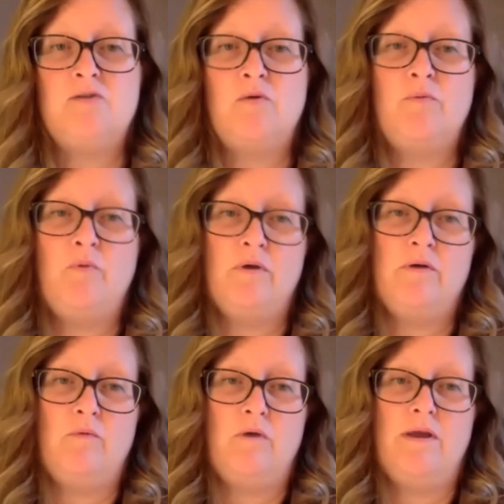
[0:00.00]
so
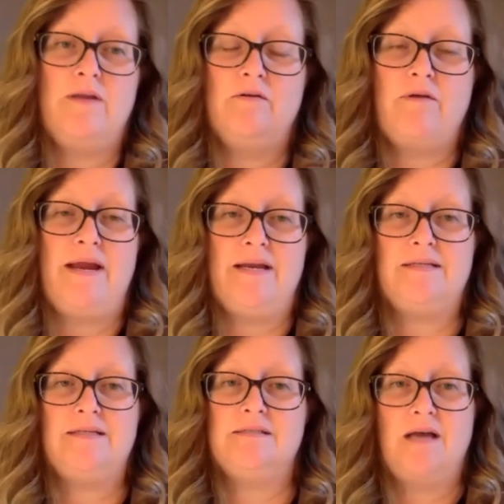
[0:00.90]
important work. And you're right.
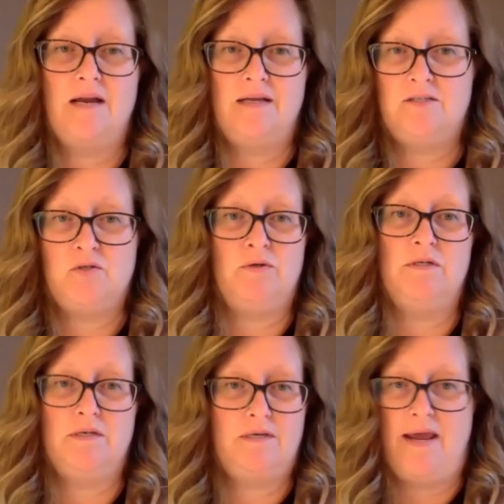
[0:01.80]
It is not a
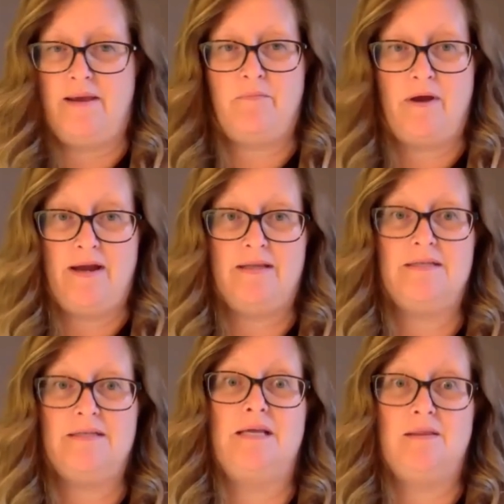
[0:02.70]
short game, right? It
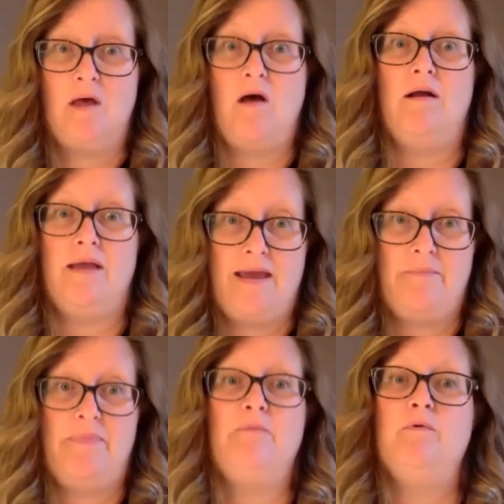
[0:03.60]
is a long
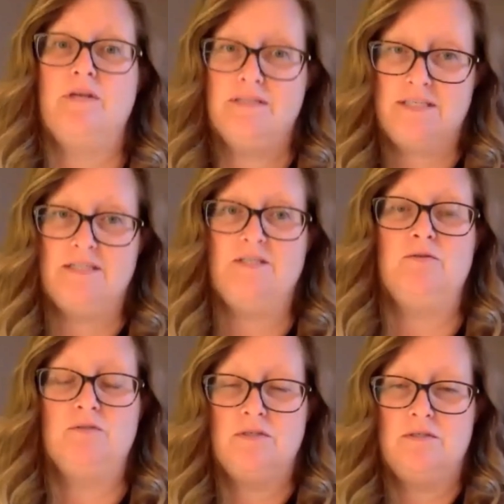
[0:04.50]
game that will
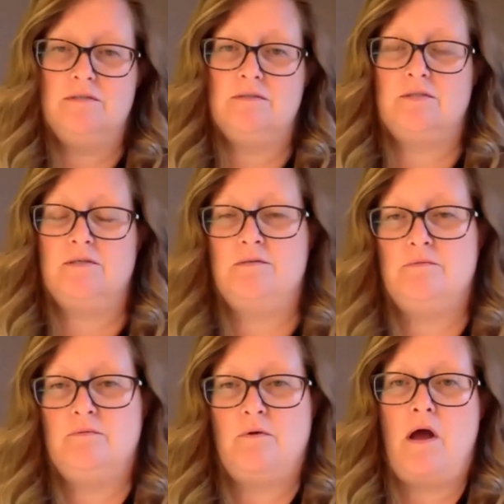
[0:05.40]
continue to
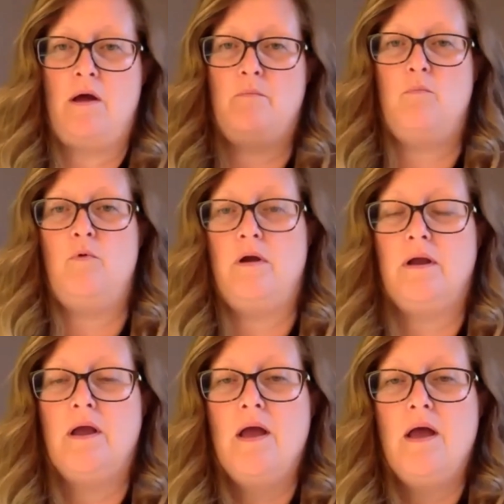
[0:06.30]

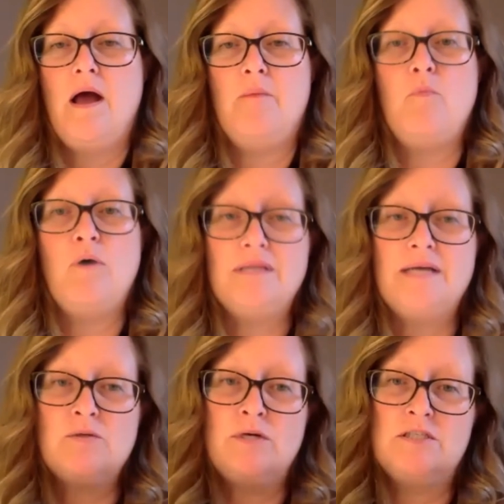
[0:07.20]
work. One
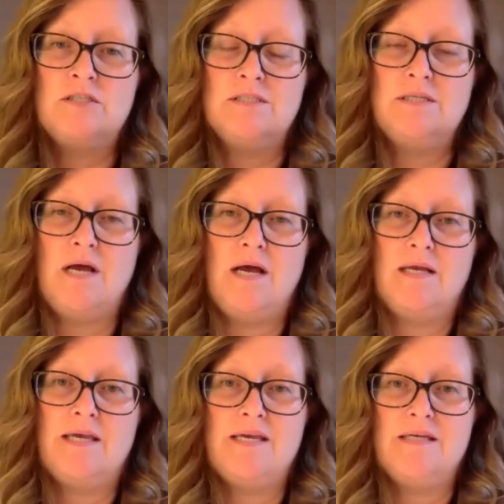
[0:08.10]
last question.
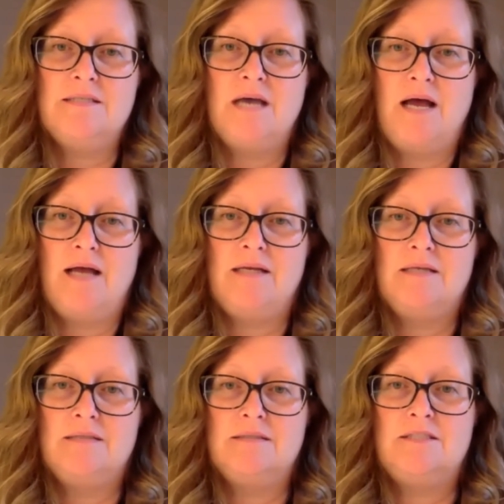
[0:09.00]
Kia Dodd,
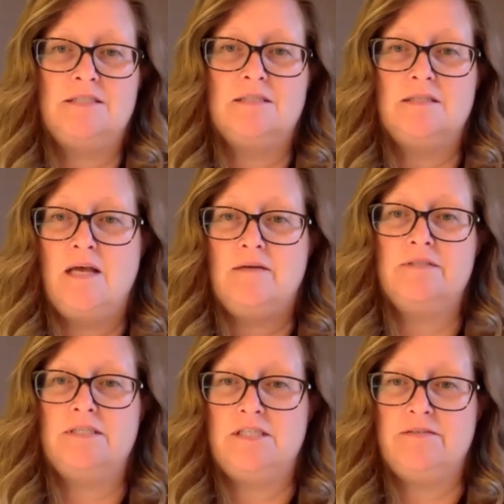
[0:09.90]
she
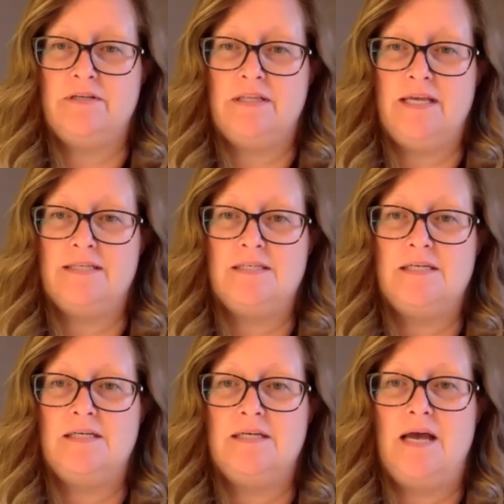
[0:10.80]
loves Achieve
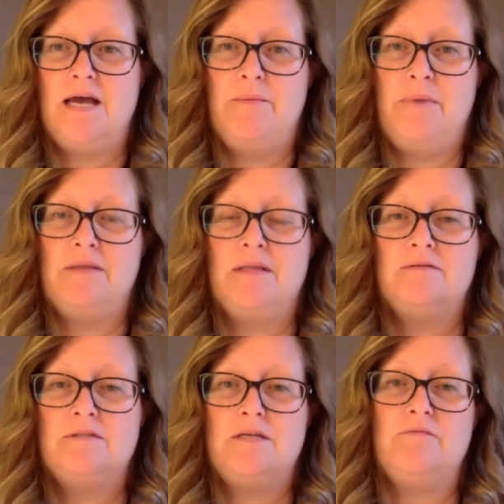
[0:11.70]
Atlanta and
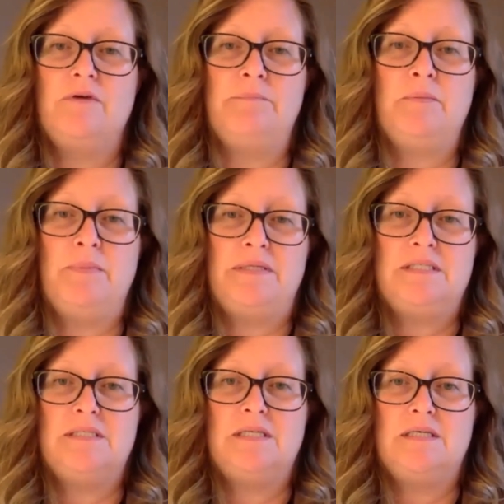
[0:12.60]
loves that you've
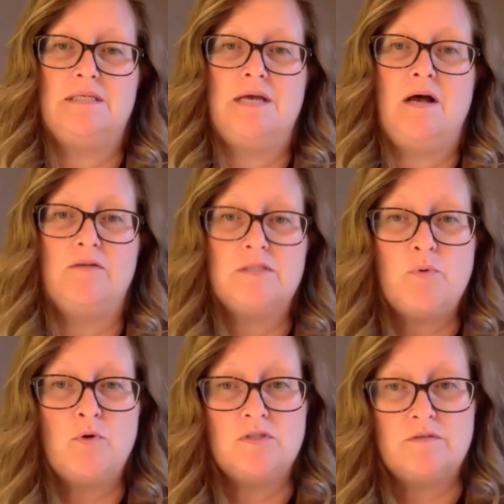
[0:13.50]
implemented the health
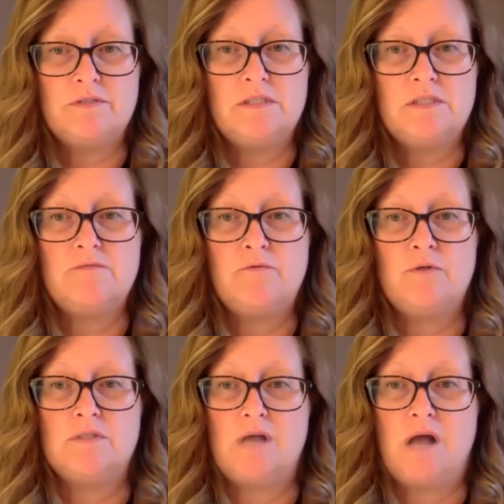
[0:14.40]
support services for
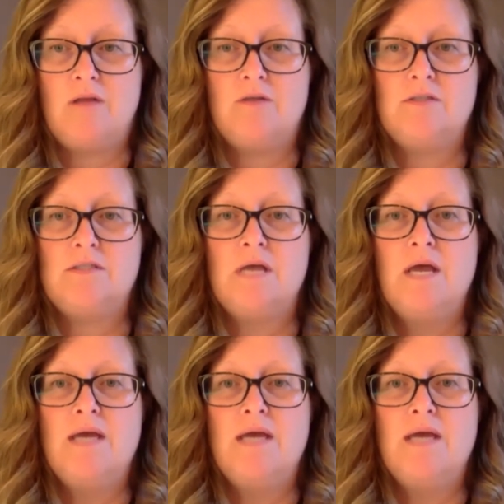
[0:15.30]
its scholars in